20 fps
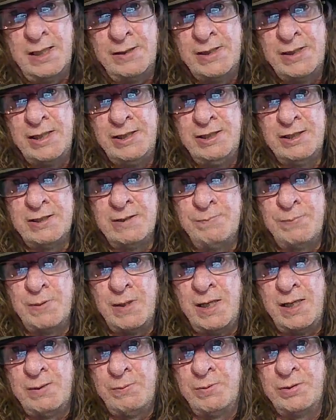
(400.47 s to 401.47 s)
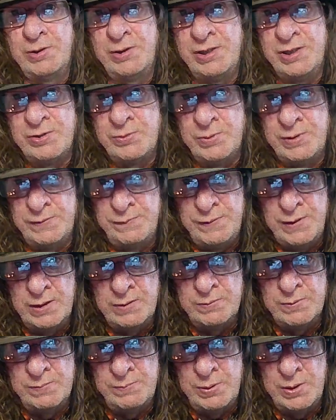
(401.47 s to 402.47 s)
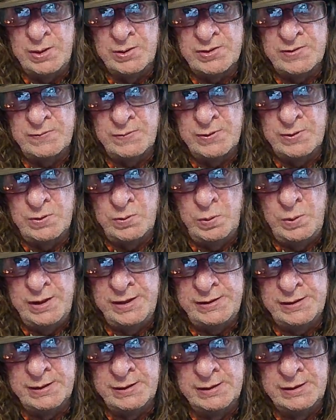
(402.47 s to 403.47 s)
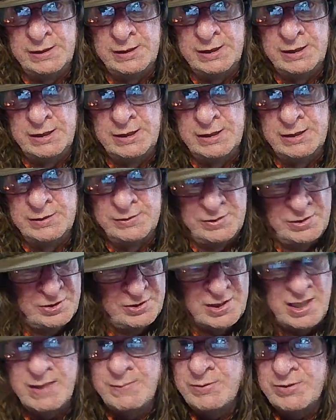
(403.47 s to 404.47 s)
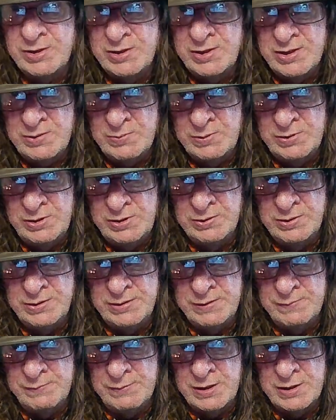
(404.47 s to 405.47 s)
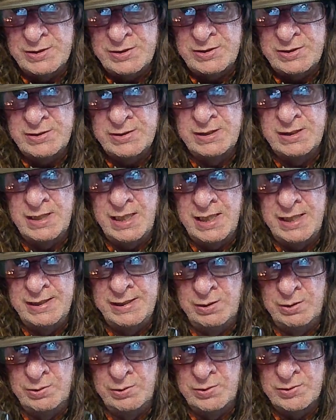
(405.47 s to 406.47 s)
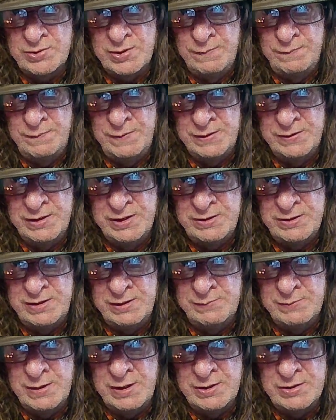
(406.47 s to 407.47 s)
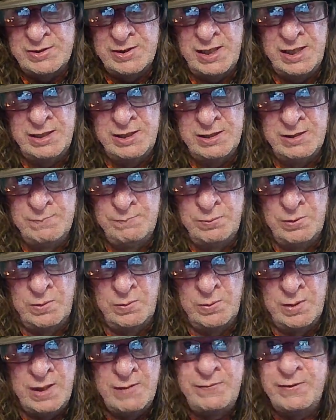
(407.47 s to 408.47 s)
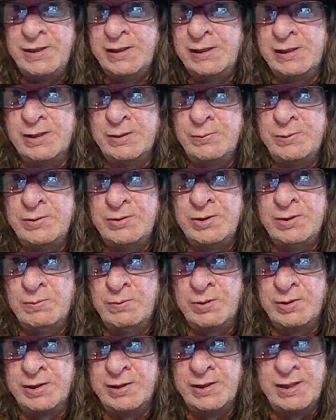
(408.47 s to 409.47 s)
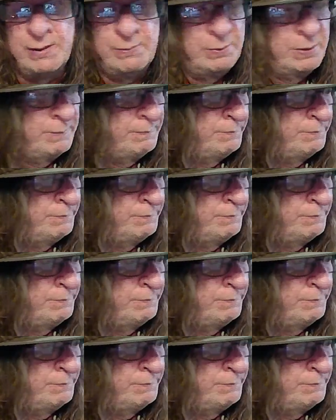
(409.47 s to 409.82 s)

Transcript: And then you can buy one of these refillable pods for £1. The same as it is with the other device. And it'll also fit this device. And you can put whatever e-liquid you want in that